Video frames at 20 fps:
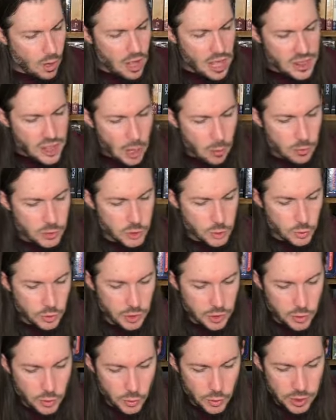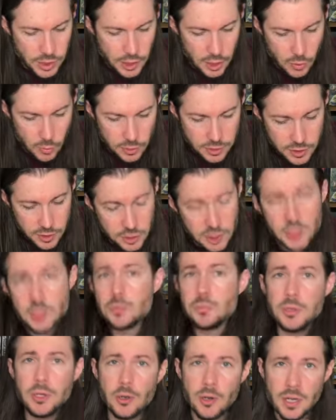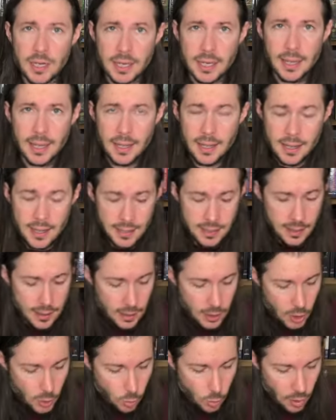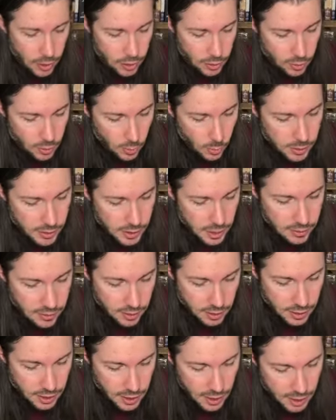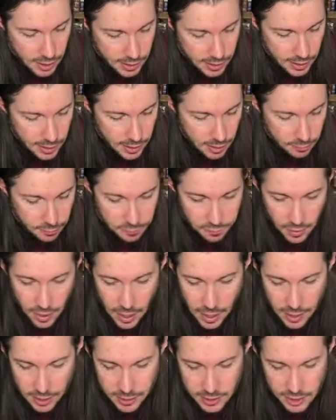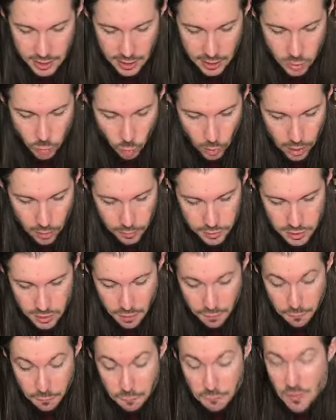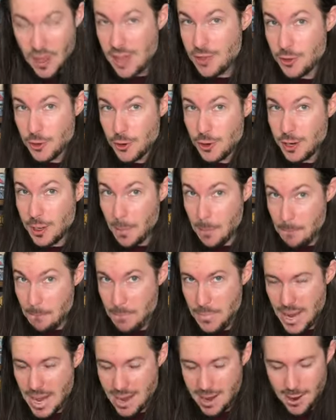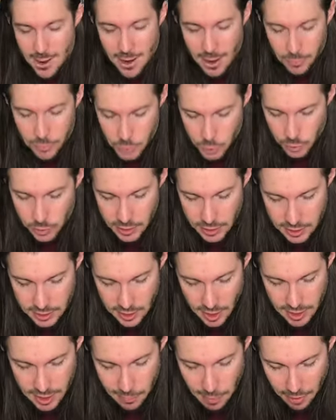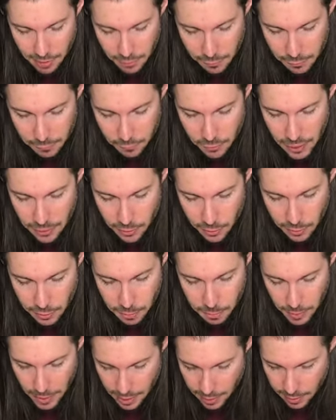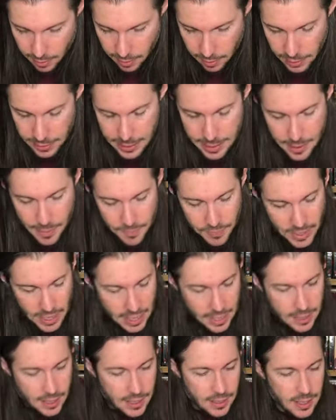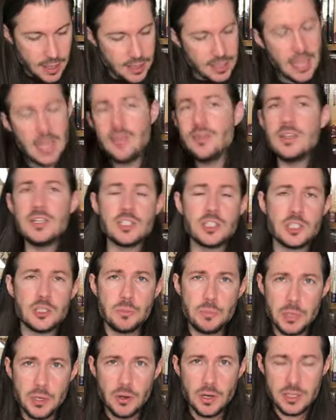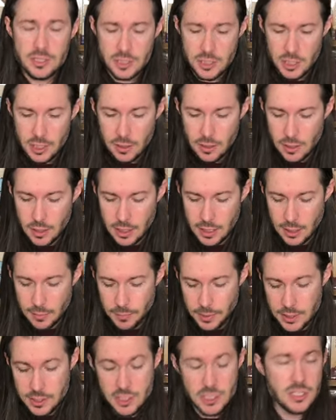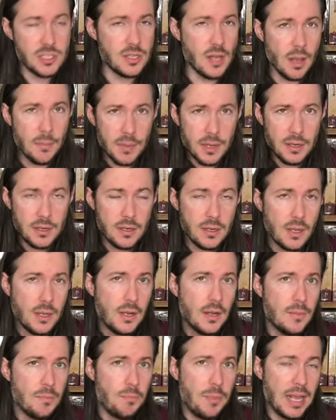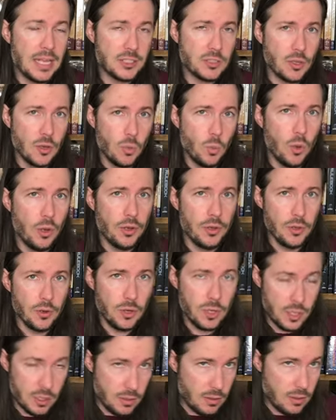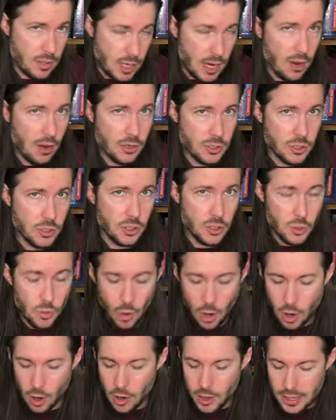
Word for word: I thought was really cool here was the Spirit Guide, where you're going to get the Cunning Fox as well as the Feathered Bear. I was really excited about the Feathered Bear. And again, these spirits here can be summoned based on what character you are.